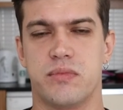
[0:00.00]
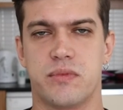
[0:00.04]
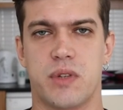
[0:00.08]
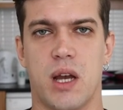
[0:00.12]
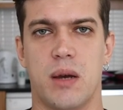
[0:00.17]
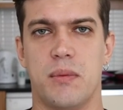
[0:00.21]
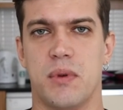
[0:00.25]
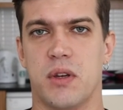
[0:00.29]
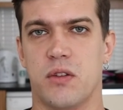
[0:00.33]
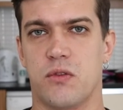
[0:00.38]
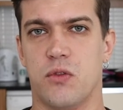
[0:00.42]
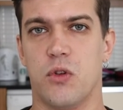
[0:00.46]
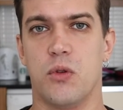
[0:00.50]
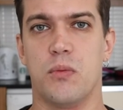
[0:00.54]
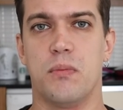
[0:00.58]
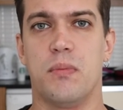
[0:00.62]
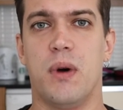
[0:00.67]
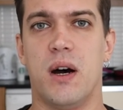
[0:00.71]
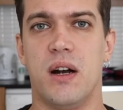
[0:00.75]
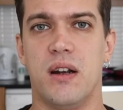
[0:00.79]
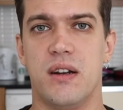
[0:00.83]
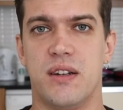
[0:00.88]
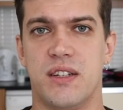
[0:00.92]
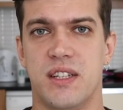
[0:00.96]
coming for
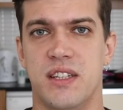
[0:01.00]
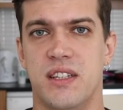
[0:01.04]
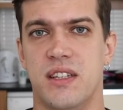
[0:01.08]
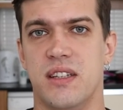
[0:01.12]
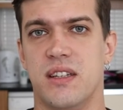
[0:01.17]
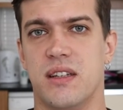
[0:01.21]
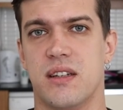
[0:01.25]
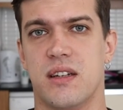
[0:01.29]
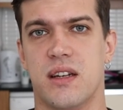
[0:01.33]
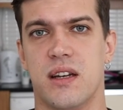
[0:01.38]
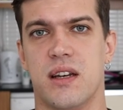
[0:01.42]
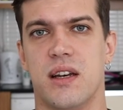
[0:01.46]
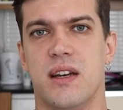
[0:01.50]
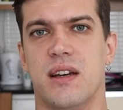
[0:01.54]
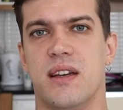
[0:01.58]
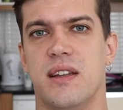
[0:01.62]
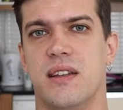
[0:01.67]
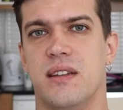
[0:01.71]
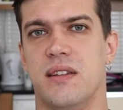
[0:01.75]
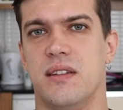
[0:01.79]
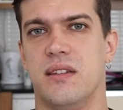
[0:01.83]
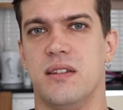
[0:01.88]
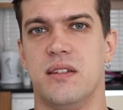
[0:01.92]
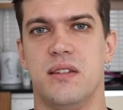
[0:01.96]
partying
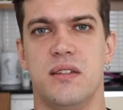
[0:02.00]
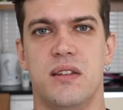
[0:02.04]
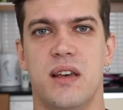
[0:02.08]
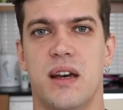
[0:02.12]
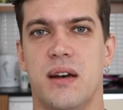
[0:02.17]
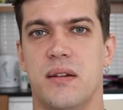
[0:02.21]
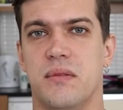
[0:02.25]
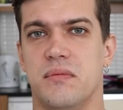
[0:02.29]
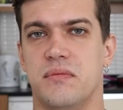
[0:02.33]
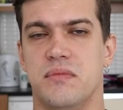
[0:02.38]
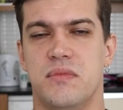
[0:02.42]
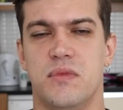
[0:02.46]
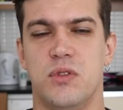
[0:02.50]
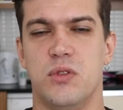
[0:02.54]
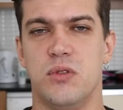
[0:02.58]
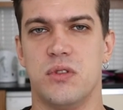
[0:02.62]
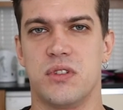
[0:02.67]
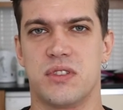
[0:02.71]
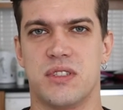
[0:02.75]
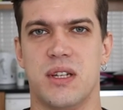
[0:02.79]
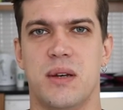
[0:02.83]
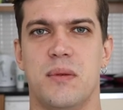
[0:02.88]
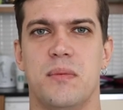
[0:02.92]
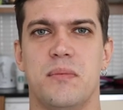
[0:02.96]
and
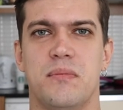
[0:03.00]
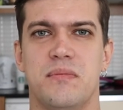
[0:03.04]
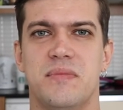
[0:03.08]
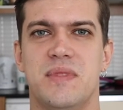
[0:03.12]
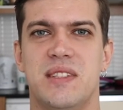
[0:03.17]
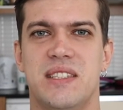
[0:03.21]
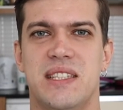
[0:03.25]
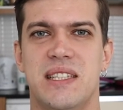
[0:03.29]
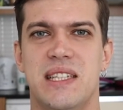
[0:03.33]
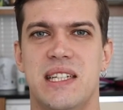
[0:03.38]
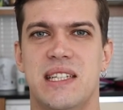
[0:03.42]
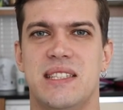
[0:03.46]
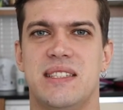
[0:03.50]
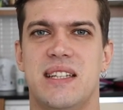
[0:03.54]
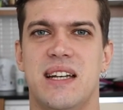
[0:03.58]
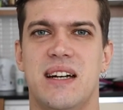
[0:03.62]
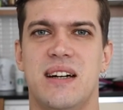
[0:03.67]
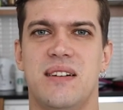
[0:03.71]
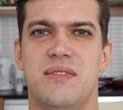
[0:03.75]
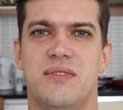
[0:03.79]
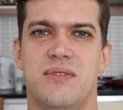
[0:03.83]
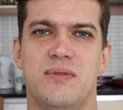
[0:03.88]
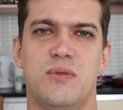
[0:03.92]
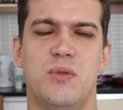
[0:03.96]
doing some silly
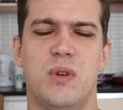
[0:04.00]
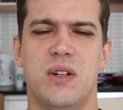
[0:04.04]
stuff.